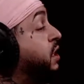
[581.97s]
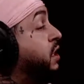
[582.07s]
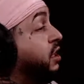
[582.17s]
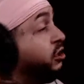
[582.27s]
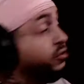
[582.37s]

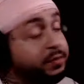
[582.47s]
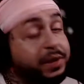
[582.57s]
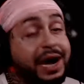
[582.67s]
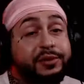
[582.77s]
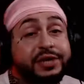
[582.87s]
Head over to
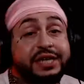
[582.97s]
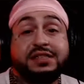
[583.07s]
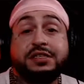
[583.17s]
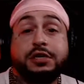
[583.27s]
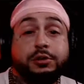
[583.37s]

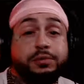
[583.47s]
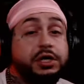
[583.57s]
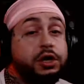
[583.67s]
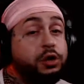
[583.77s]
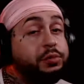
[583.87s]
popl.co,
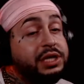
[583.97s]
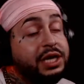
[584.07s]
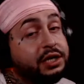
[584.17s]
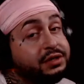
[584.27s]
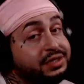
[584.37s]

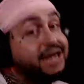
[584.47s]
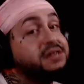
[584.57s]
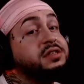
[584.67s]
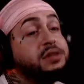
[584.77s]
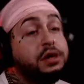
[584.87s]

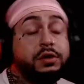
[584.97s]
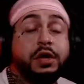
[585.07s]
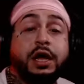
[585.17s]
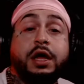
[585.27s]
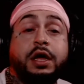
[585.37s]
popl.co.
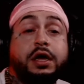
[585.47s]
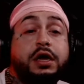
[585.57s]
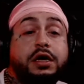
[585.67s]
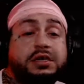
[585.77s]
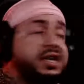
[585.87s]

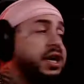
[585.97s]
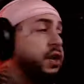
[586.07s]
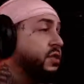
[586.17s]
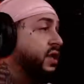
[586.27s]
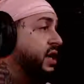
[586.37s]
Check out
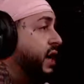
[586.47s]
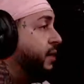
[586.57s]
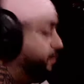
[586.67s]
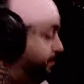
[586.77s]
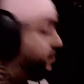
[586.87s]
what they got.
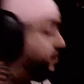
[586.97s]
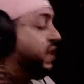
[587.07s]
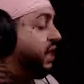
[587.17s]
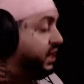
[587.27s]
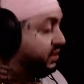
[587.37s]
They
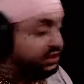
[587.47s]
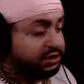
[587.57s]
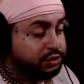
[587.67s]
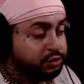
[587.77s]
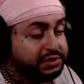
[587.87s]
got
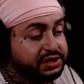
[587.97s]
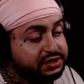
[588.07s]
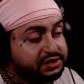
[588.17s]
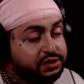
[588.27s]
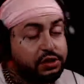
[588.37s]
digital
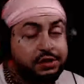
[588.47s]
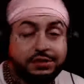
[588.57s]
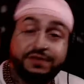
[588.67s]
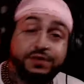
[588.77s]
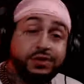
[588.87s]
business cards.
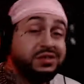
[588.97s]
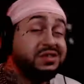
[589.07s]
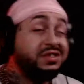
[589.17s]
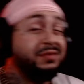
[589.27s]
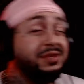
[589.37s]
If you use
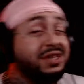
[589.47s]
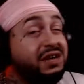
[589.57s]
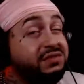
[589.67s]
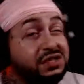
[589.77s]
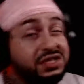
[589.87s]
Kasabian
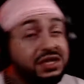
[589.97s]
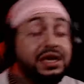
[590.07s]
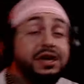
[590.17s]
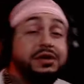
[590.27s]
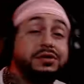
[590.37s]
Lavoe at
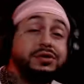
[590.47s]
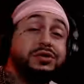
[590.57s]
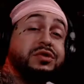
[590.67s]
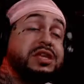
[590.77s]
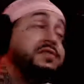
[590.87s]
checkout, you
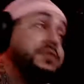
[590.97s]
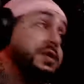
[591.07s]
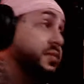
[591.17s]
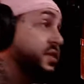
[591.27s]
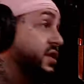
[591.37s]
save
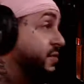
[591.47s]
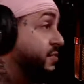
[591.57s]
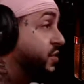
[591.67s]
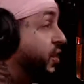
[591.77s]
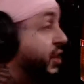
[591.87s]
20%.
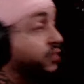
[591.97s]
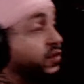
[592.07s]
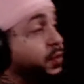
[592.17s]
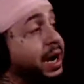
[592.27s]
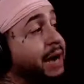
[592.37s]
So head over to
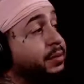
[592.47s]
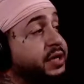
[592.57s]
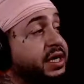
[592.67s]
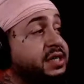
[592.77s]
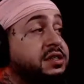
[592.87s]

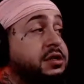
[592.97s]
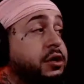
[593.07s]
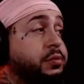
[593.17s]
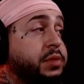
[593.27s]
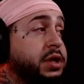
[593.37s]

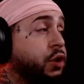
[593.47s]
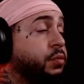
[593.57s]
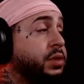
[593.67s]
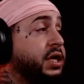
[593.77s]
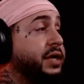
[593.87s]
popl.co,
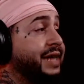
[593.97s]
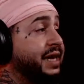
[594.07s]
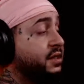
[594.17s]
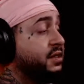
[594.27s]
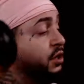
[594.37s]

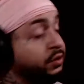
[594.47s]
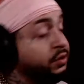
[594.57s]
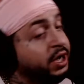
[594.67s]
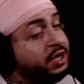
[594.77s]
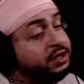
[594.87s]
popl.co.
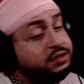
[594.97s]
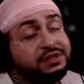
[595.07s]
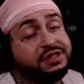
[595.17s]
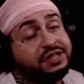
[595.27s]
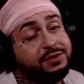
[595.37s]
Use
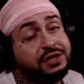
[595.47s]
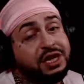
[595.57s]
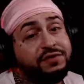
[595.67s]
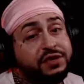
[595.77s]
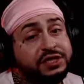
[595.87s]
Kasabian
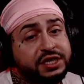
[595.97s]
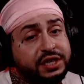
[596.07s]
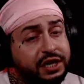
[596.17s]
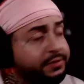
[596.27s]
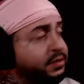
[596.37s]
Lavoe at
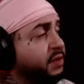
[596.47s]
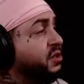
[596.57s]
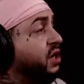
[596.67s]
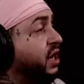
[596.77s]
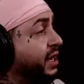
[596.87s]
checkout. Let me know
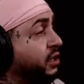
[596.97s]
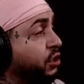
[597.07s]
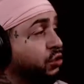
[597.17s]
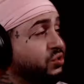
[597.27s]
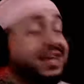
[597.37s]
how that
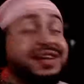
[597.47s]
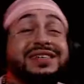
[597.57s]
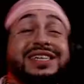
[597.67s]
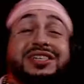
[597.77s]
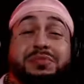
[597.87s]
goes.
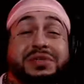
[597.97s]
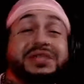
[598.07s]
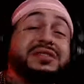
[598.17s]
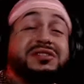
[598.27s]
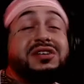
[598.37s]
Digital
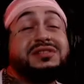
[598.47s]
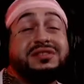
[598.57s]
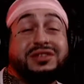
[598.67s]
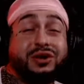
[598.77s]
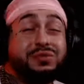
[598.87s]
business cards are
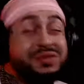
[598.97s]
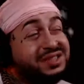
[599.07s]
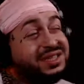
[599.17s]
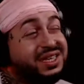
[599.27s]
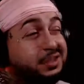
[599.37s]
dope because,
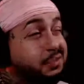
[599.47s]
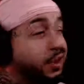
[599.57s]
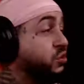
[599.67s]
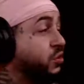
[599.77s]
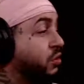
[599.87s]
like, in the
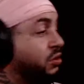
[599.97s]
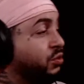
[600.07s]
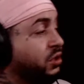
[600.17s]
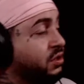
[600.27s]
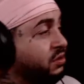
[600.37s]
post-corona
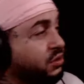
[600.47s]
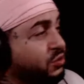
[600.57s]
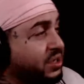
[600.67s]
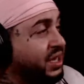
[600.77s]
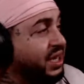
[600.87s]
world, you don't
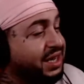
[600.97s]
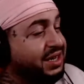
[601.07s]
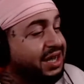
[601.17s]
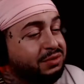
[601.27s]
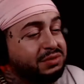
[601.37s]
want to hand
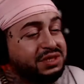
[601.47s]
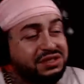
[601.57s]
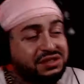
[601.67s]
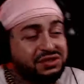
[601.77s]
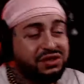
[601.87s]
out
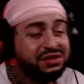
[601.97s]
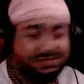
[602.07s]
business cards.